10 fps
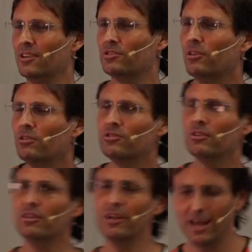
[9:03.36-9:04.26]
So,
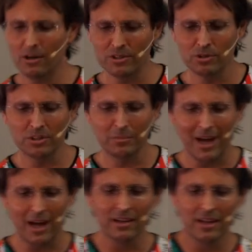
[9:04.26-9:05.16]
so you know how we talked
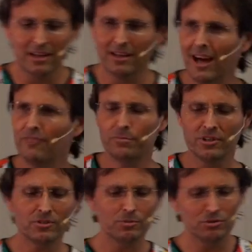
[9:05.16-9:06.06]
about love
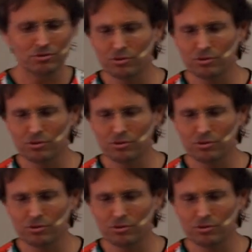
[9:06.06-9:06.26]
principles,